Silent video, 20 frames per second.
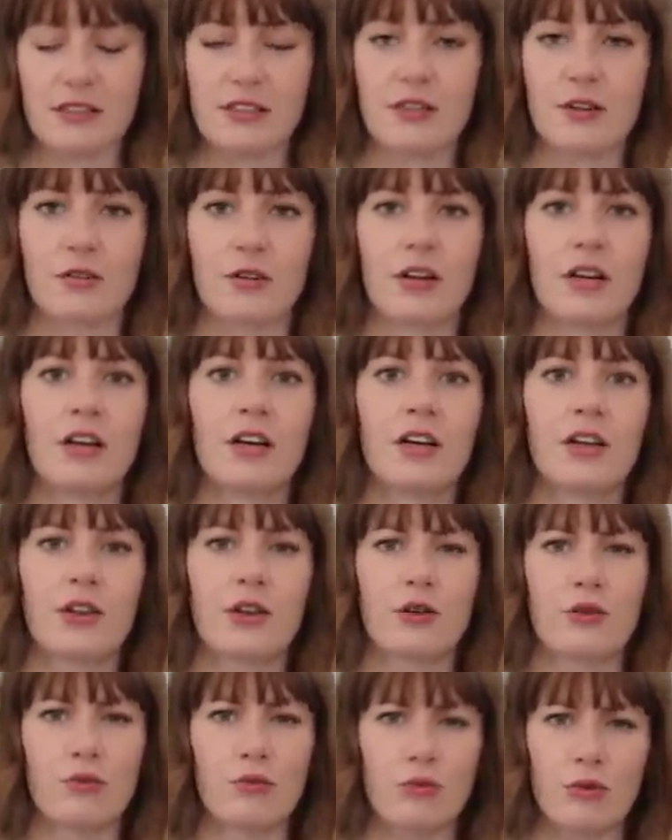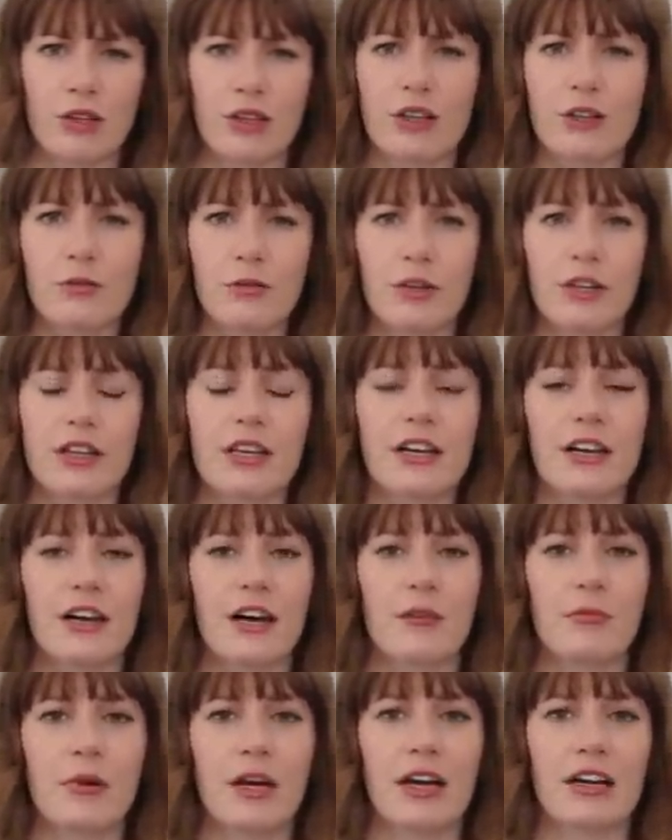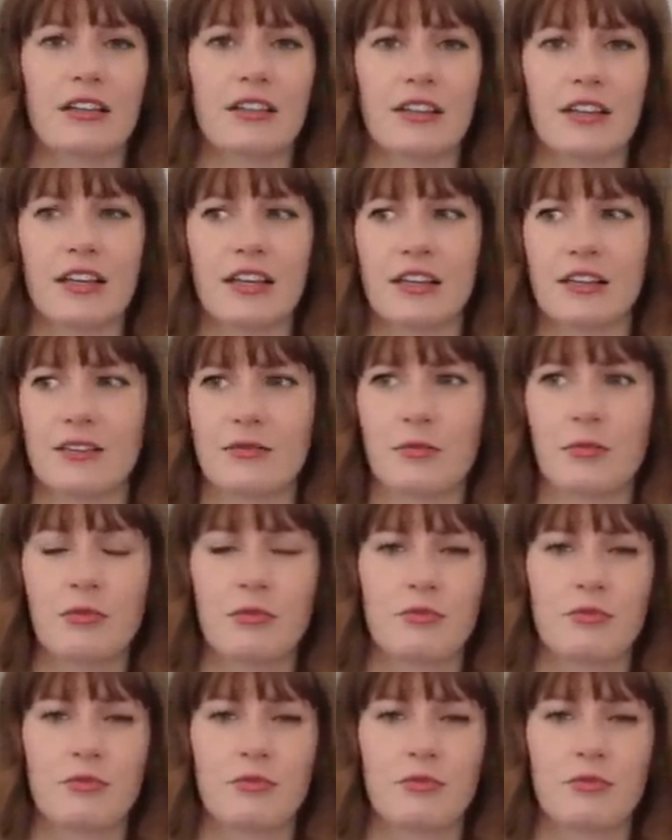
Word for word: So they're really, really compact, like